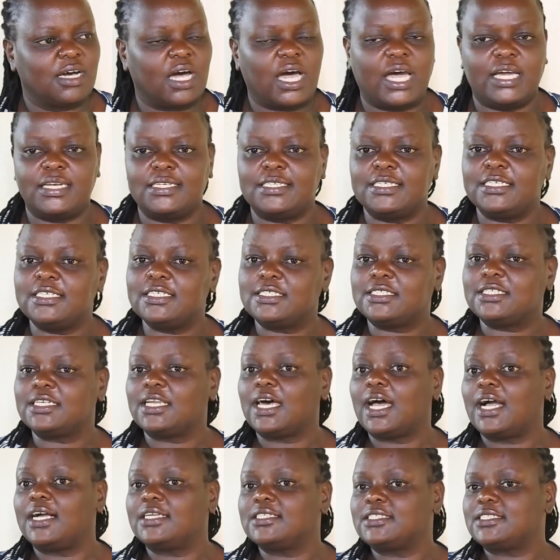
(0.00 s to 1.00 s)
and eat
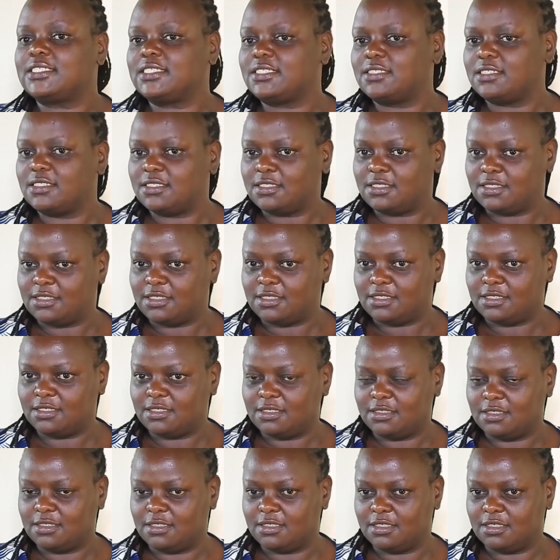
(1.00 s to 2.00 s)
lunch
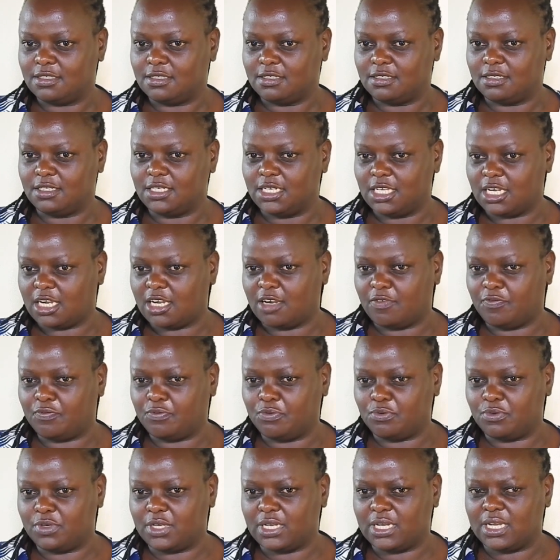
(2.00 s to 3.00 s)
in a
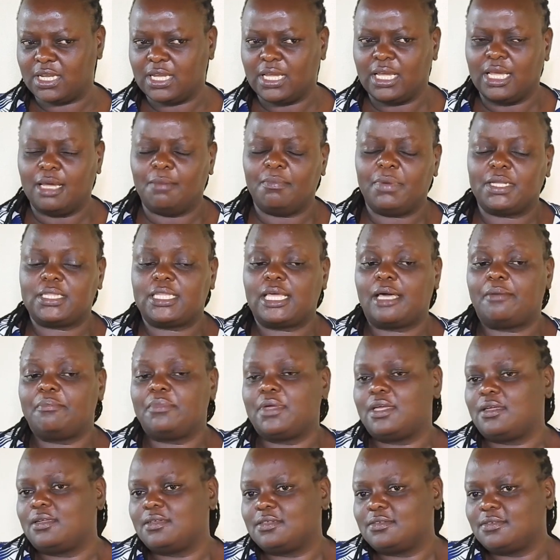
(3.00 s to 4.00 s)
kafunda, but I'm
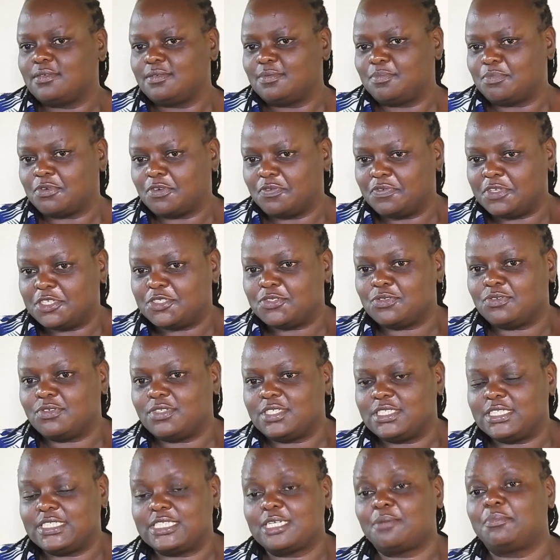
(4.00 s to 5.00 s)
a
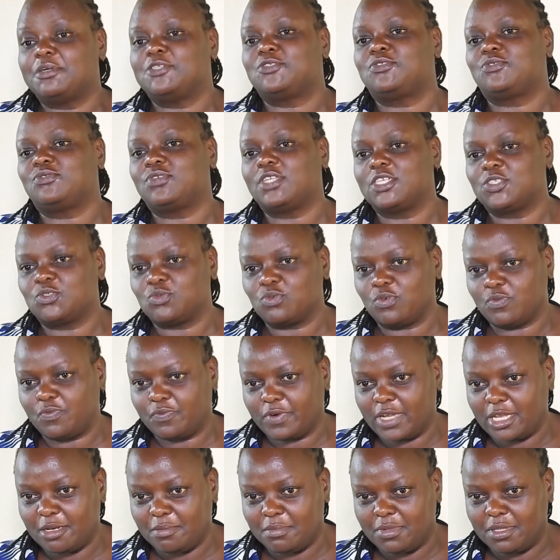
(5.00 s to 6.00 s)
professional teacher. My students will
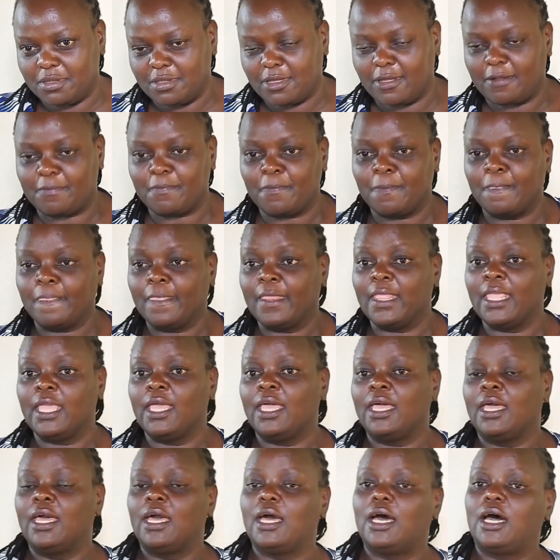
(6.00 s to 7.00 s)
find me there.
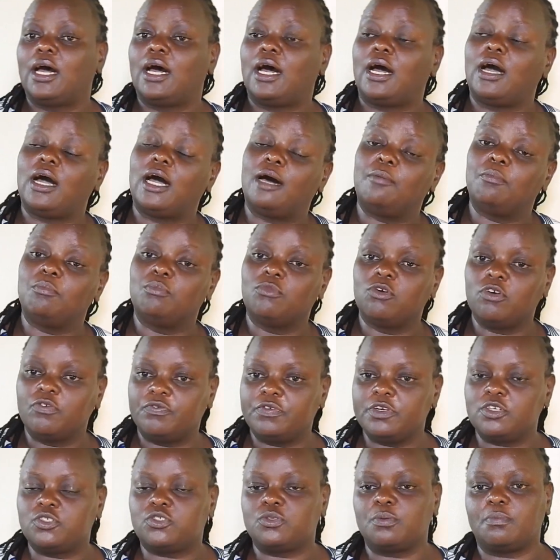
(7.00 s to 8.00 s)
I'm
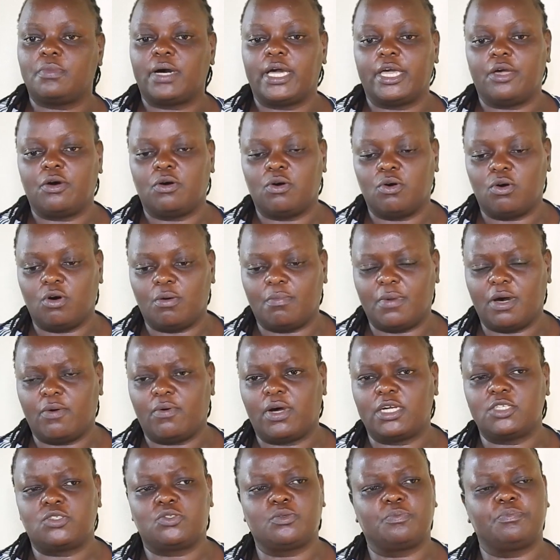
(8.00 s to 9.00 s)
moving to my home. I
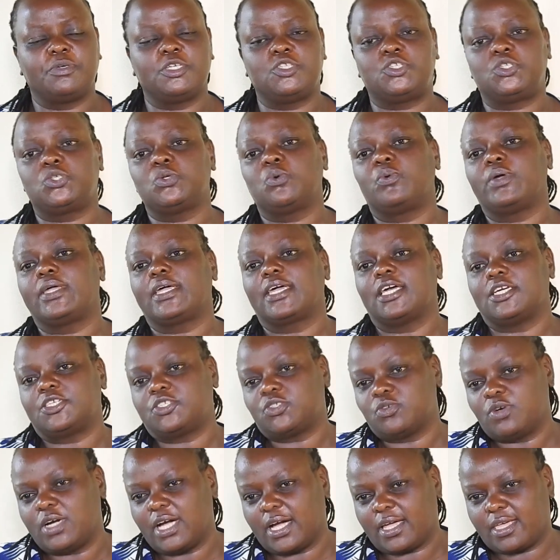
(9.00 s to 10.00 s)
want to be chewing a
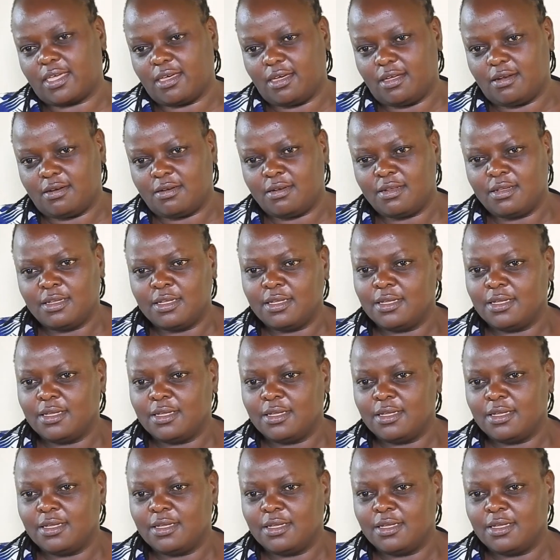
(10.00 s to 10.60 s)
sugar cane,